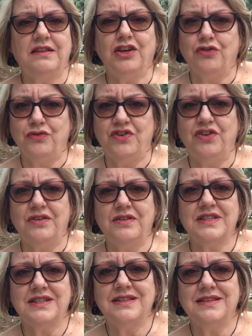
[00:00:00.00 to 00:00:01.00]
good
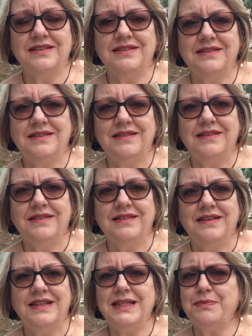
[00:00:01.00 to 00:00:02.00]
news.
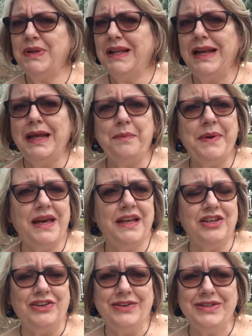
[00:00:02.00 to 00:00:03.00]
There's plenty of bad
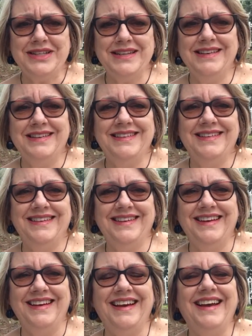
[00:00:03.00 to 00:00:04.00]
news.
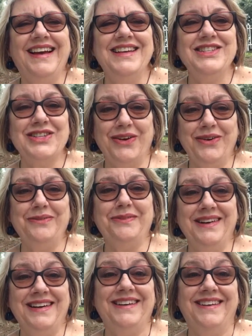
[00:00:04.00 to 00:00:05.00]
Don't
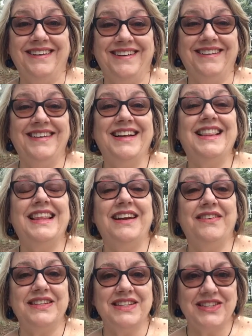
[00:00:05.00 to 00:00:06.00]
we know? There
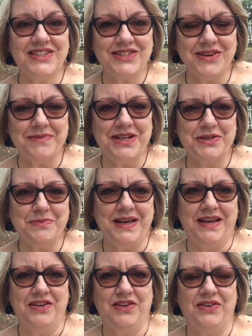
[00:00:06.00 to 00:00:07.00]
is so much
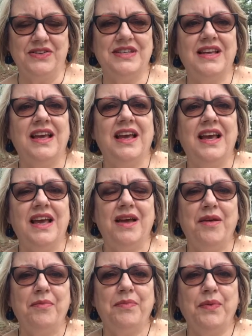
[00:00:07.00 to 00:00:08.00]
bad news.
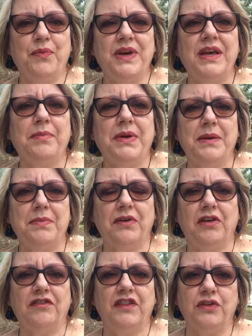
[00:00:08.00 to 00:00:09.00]
But we are people
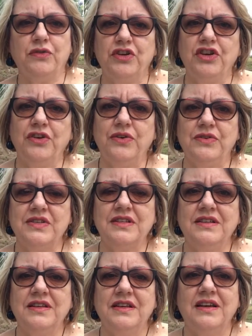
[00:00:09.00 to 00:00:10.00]
of the good news.
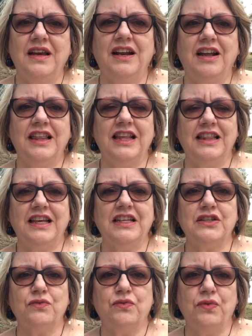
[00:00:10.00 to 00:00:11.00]
And I think that
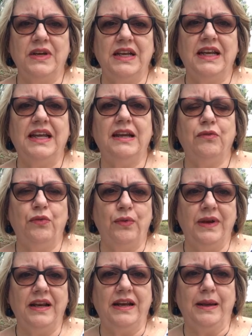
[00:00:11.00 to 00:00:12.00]
is really,
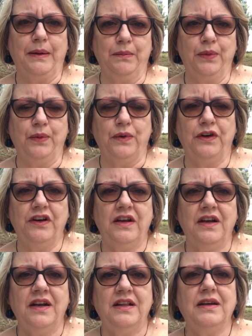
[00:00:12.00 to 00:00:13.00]
really important,
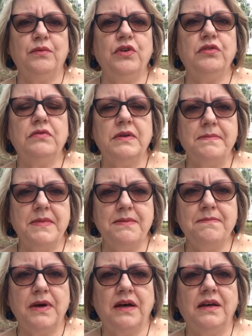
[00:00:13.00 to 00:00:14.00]
that we
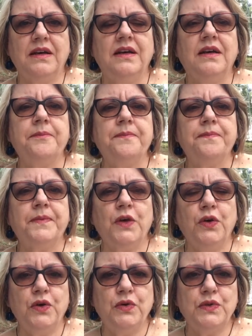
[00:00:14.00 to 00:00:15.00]
remember
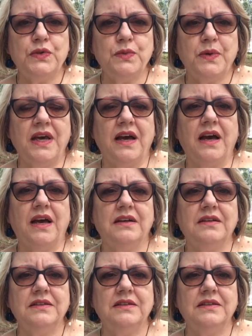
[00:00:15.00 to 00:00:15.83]
whose we are,